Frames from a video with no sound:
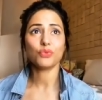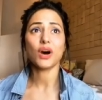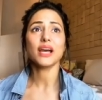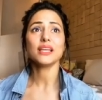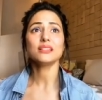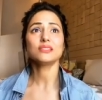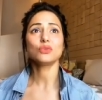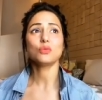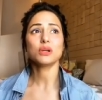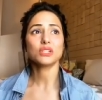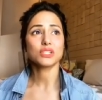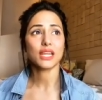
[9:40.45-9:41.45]
why so
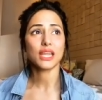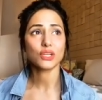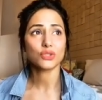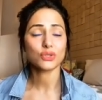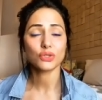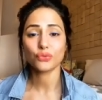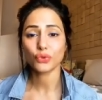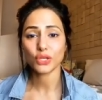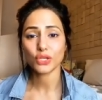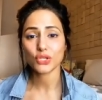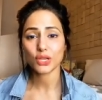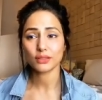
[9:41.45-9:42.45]
much hatred for
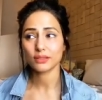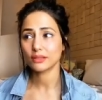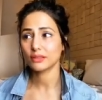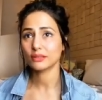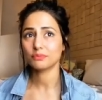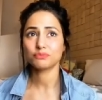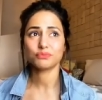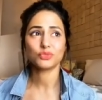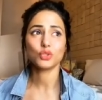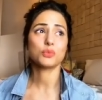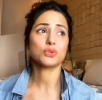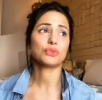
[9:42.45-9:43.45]
each other,
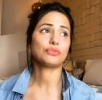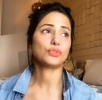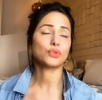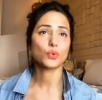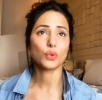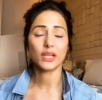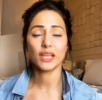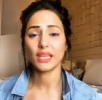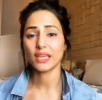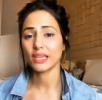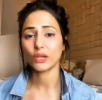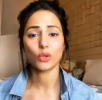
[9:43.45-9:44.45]
so much of
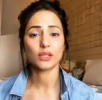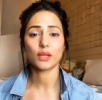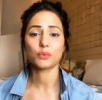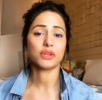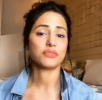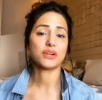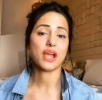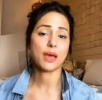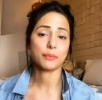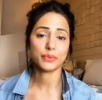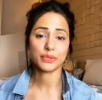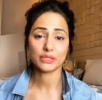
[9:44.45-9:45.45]
trolling and all that, whatever
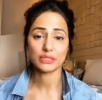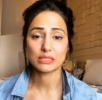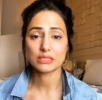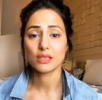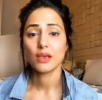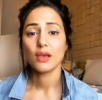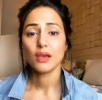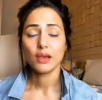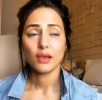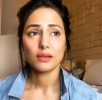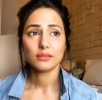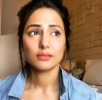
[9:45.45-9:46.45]
happens.
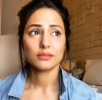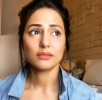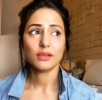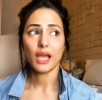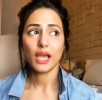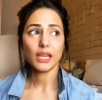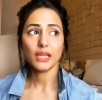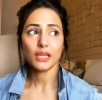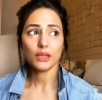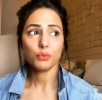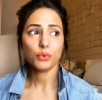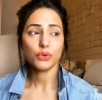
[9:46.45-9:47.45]

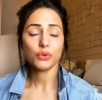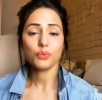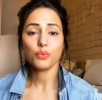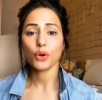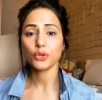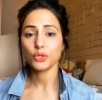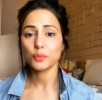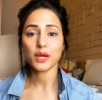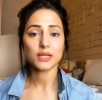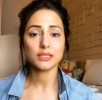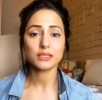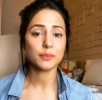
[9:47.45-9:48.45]
I wouldn't want to
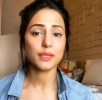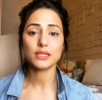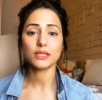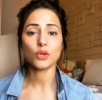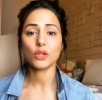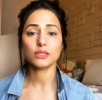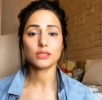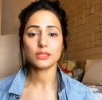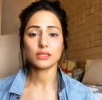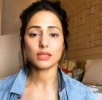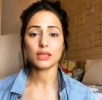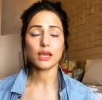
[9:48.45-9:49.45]
participate in all
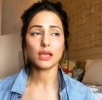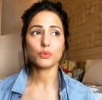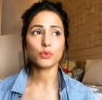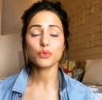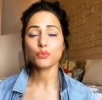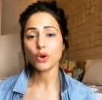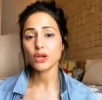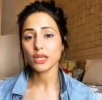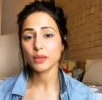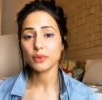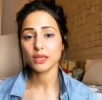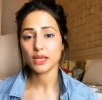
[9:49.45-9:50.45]
this and I wouldn't want
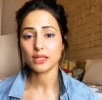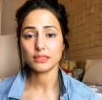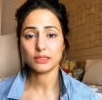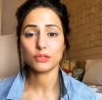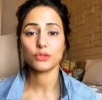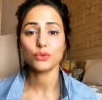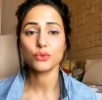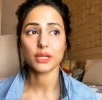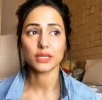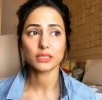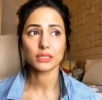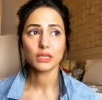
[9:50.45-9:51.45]
anybody else to do
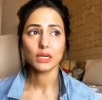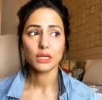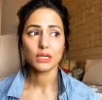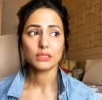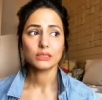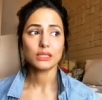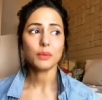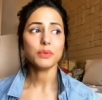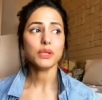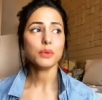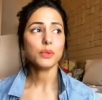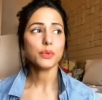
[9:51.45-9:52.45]
it.
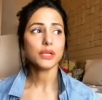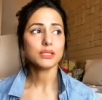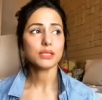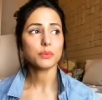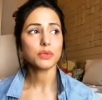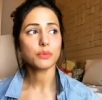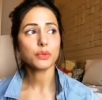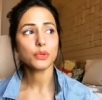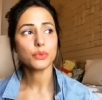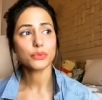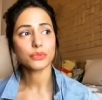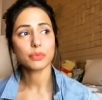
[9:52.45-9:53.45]
Somebody will win, somebody will
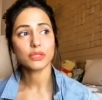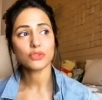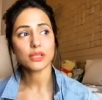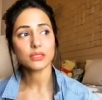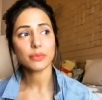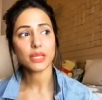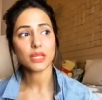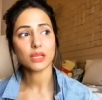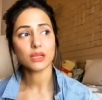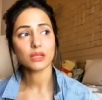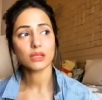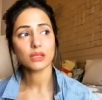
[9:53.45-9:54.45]
lose. But trust
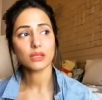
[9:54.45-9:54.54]
me,